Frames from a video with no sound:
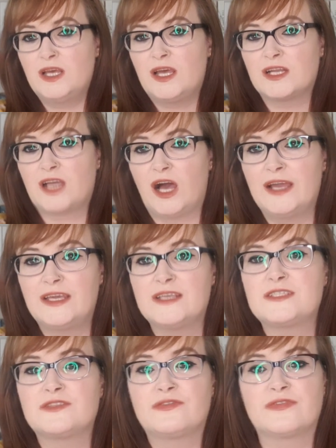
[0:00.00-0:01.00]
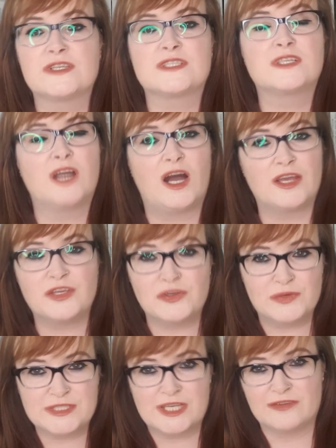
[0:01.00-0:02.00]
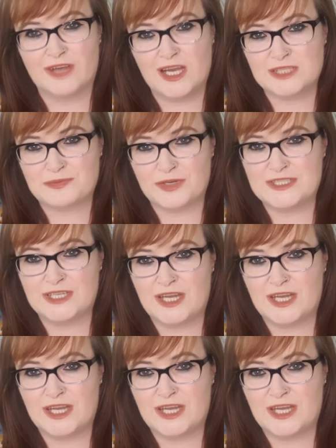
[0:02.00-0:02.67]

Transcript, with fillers: and Kai is the first guy who has ever asked Bryson